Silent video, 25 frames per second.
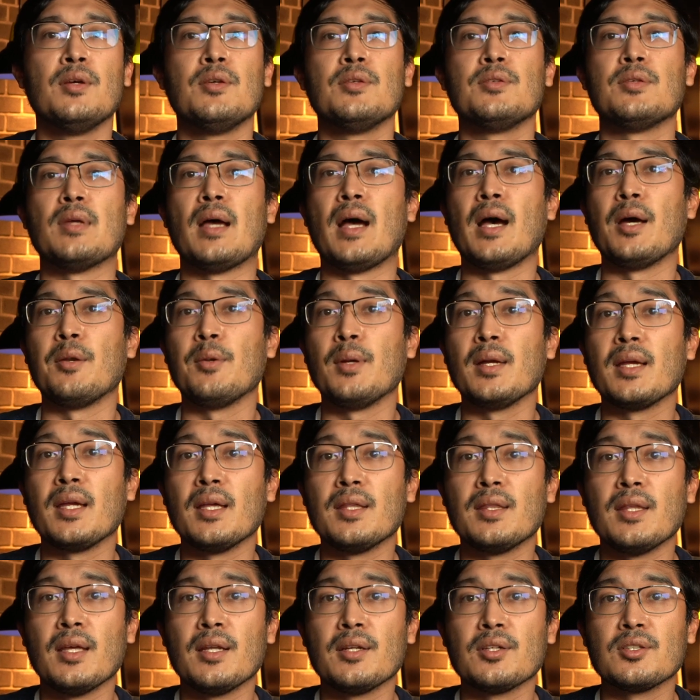So how do I
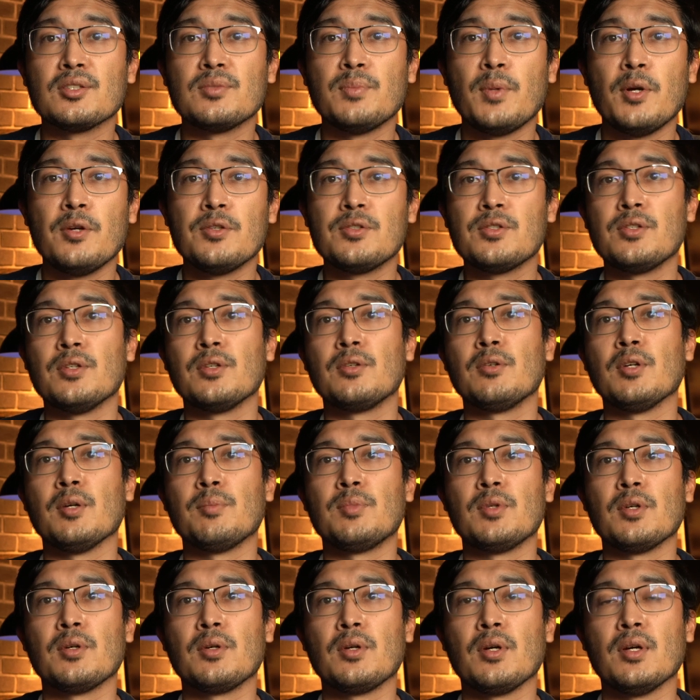get that exposure to
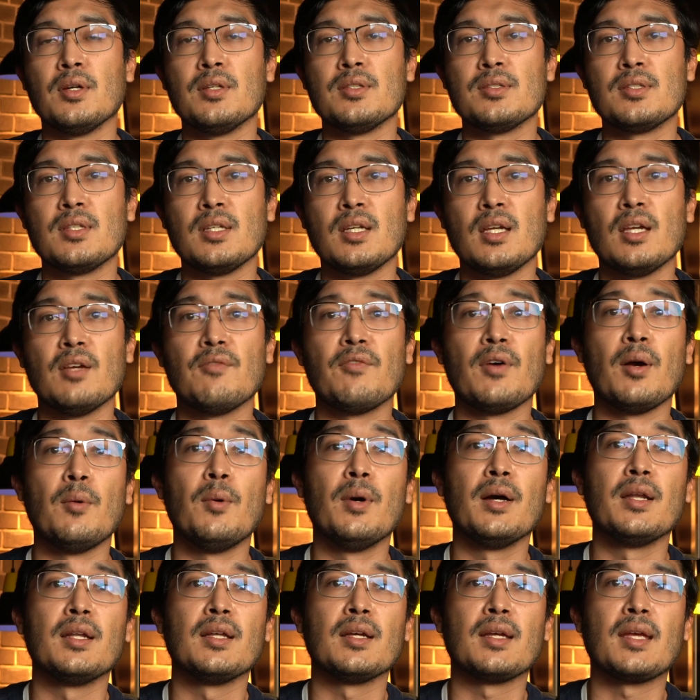cryptocurrency if I
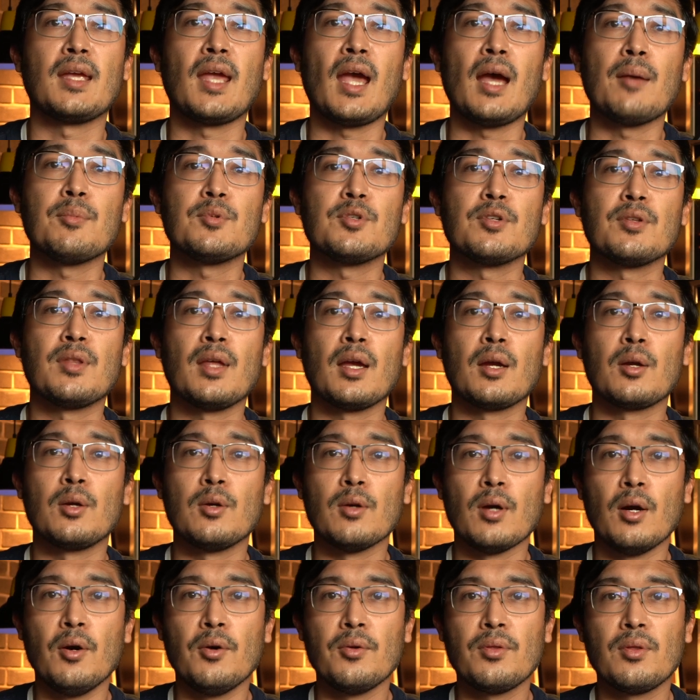want to capture that
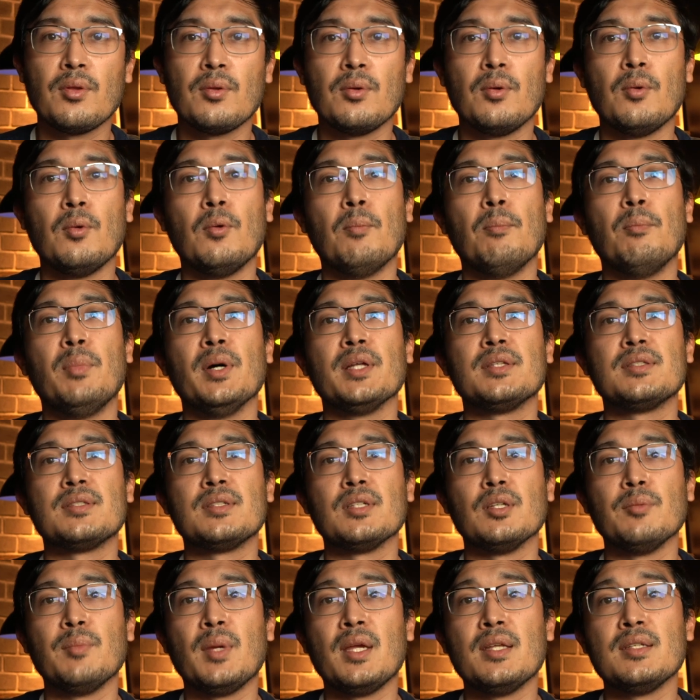growth but
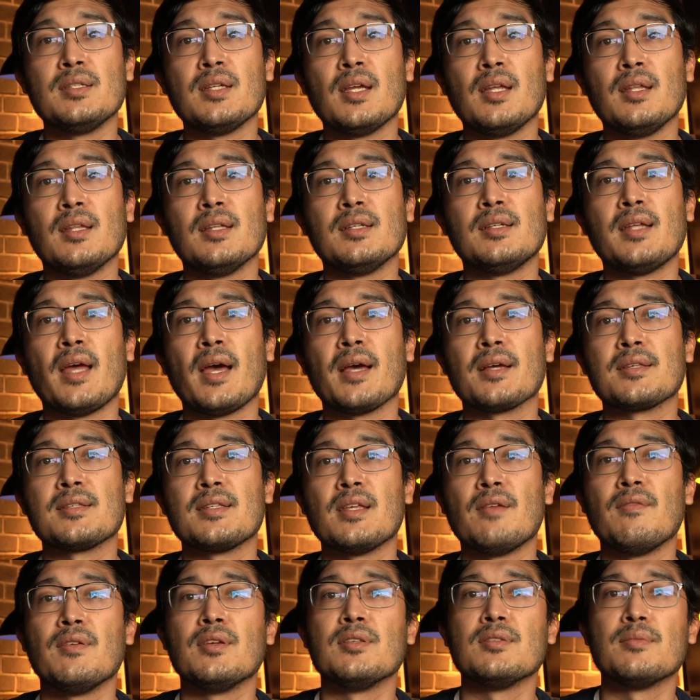still maintain the tax
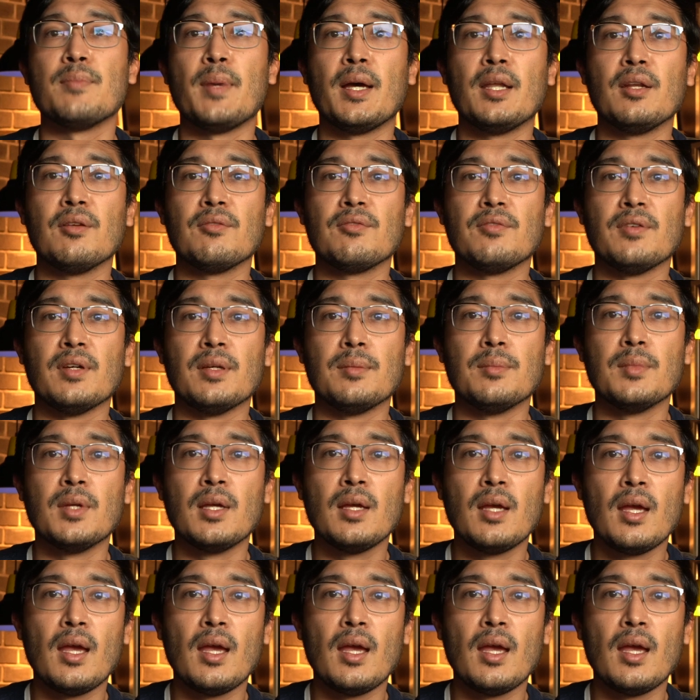savings benefit?